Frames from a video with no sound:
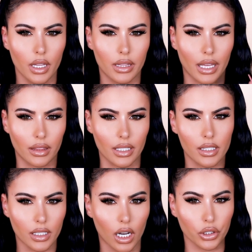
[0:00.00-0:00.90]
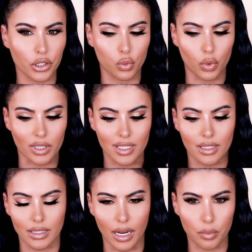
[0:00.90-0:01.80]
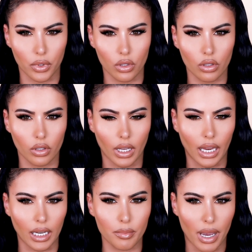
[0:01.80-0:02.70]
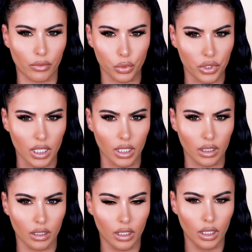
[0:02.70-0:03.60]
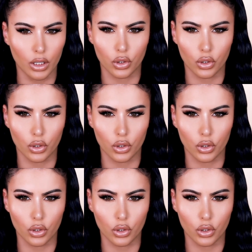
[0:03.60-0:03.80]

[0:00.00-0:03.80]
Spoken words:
that these colors were staple in my routine,